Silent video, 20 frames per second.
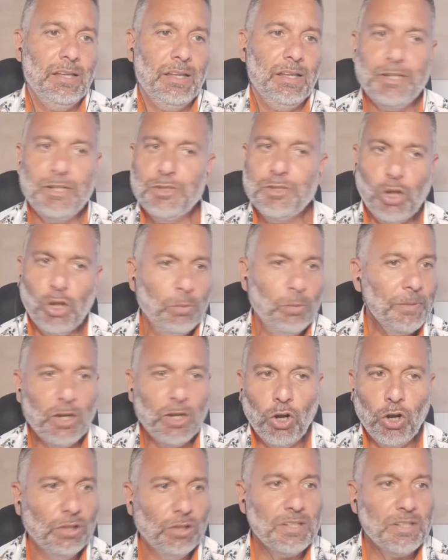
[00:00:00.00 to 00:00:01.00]
He told me
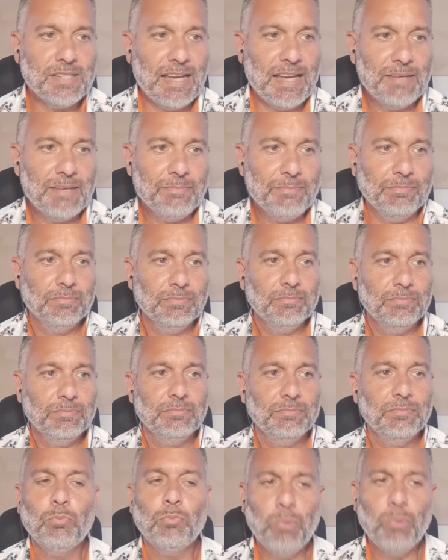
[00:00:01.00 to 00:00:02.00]
all the time,
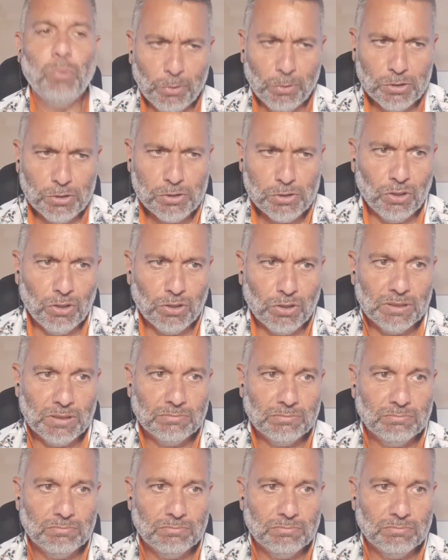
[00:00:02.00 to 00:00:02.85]
we will talk,